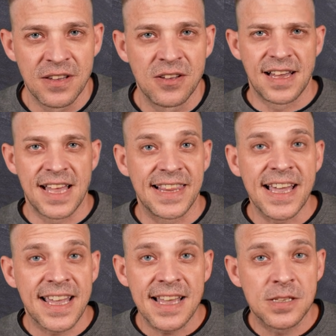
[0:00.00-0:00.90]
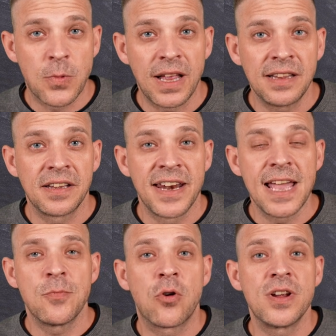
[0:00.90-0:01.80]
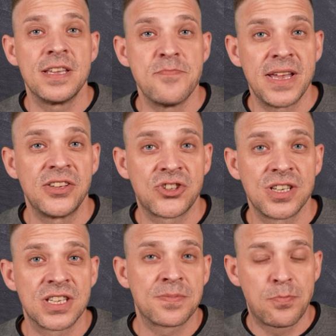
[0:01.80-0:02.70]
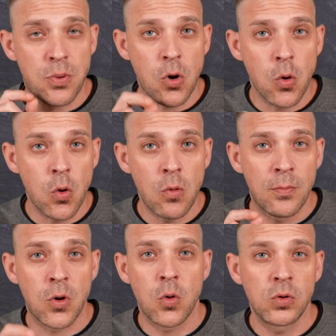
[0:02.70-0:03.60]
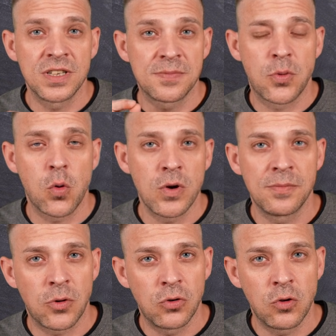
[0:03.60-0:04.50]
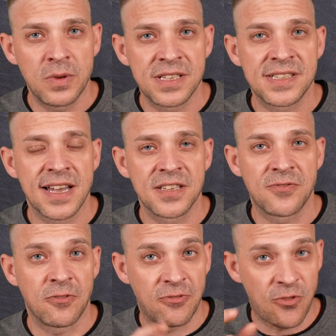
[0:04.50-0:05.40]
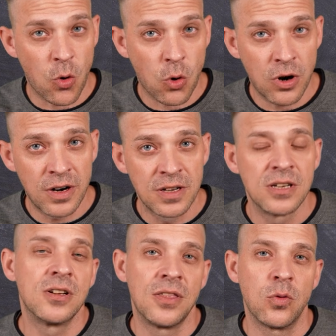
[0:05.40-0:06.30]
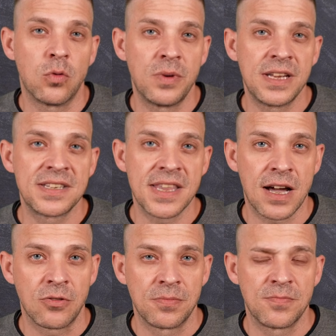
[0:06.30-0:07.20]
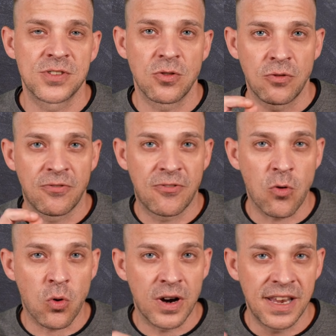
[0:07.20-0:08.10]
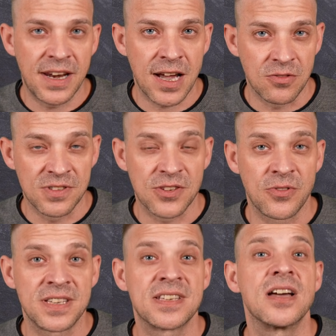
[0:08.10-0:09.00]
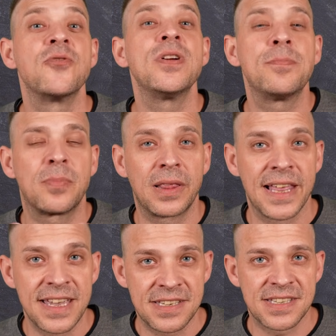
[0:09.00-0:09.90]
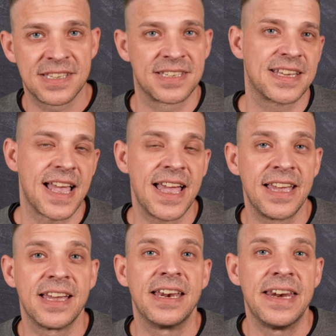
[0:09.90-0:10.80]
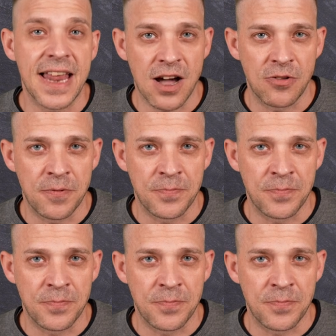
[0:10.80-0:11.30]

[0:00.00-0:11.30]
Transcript: And like as well, the name already mentions this pro in pronomen stands for, nomen is noun, so for a noun, so it replaces a noun.